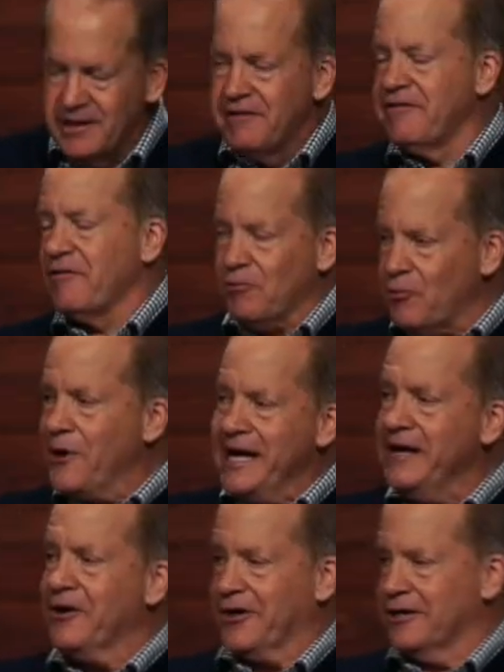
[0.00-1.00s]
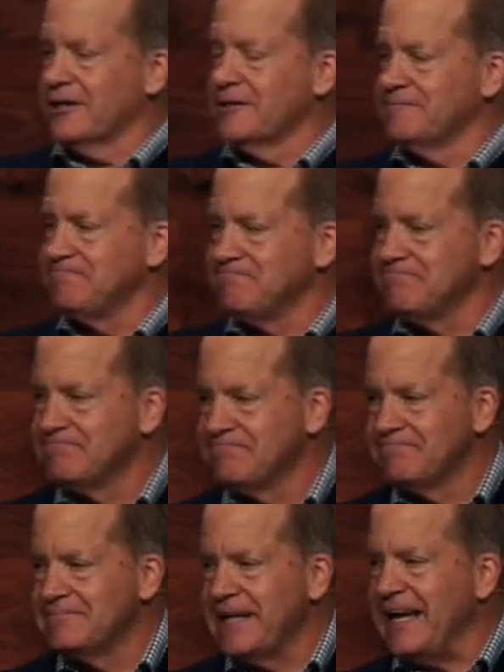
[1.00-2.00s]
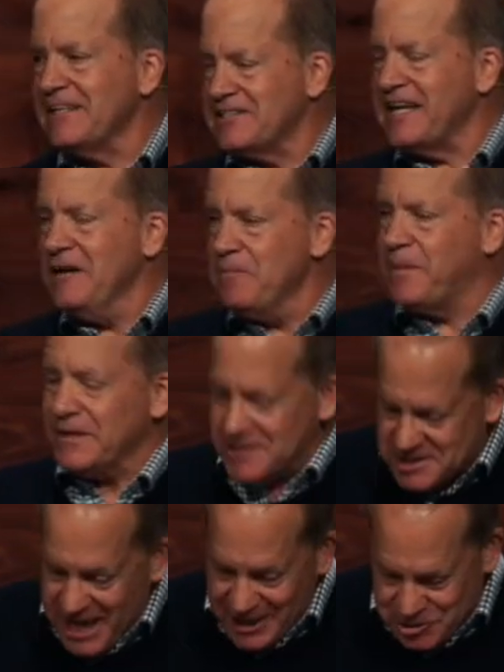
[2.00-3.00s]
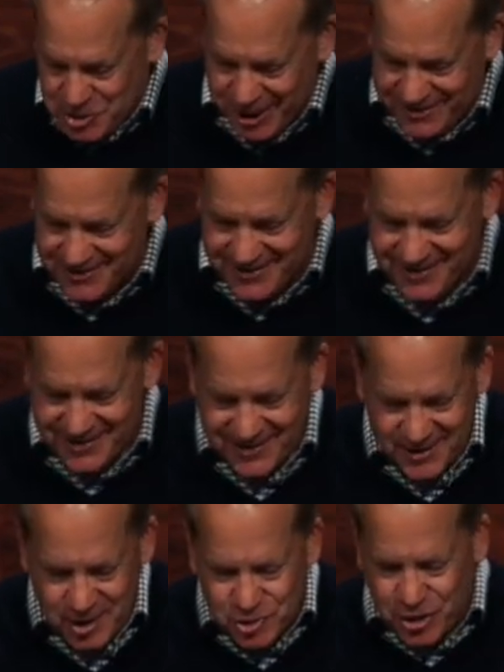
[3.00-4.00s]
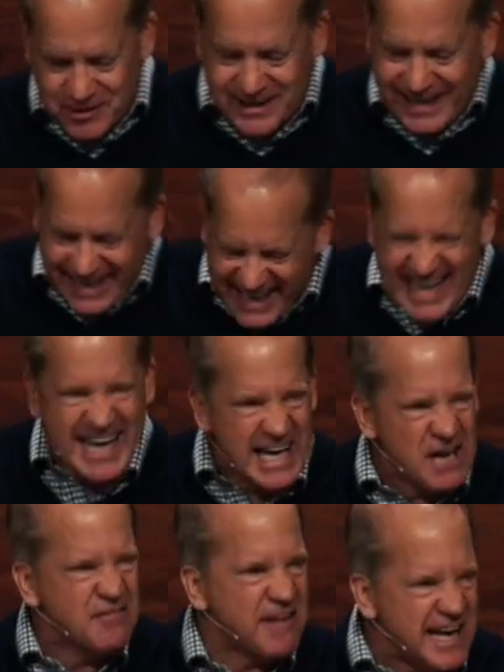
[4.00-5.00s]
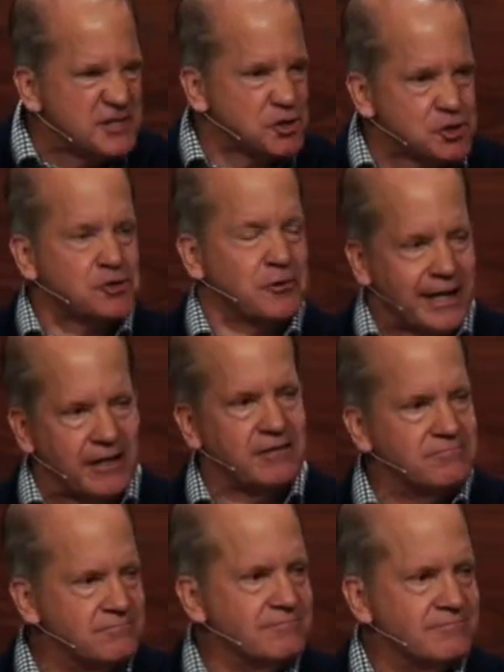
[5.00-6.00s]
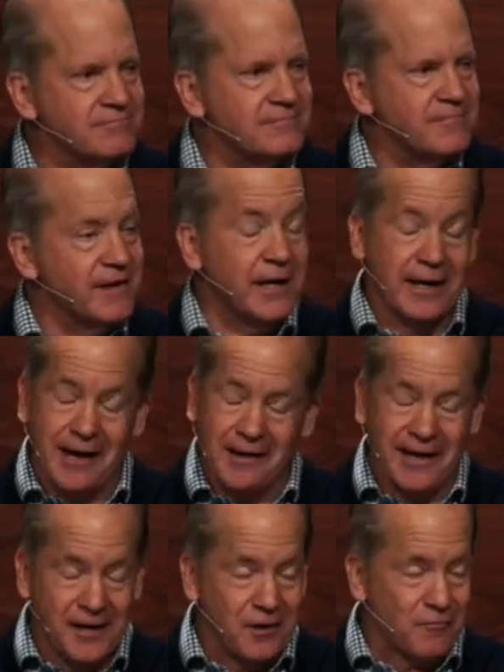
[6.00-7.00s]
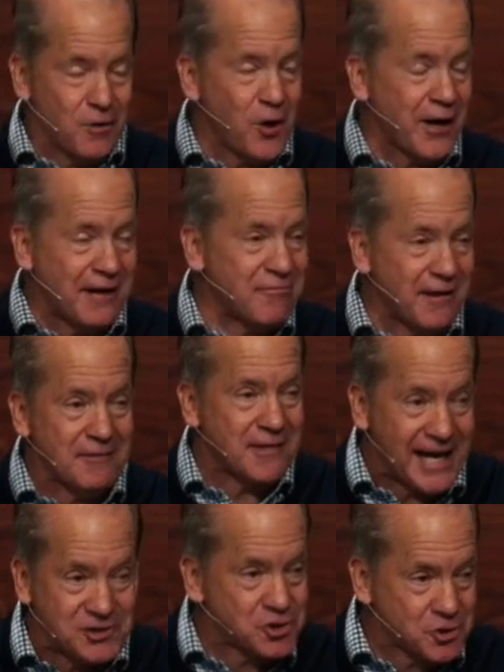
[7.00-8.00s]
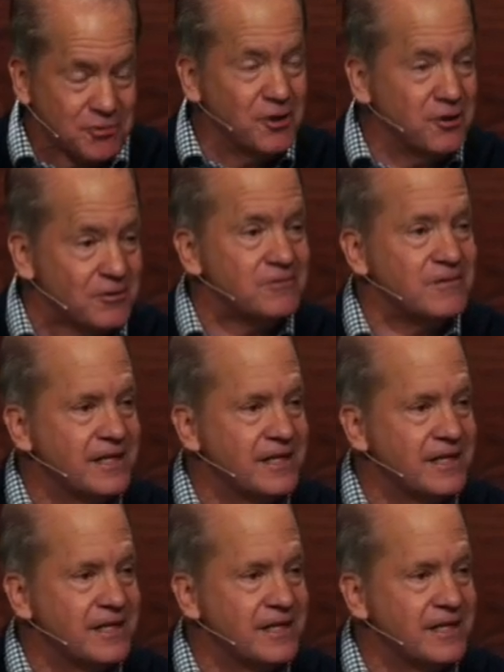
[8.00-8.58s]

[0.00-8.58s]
the reader is in possession to the key of history. And end of quote. I think that's true.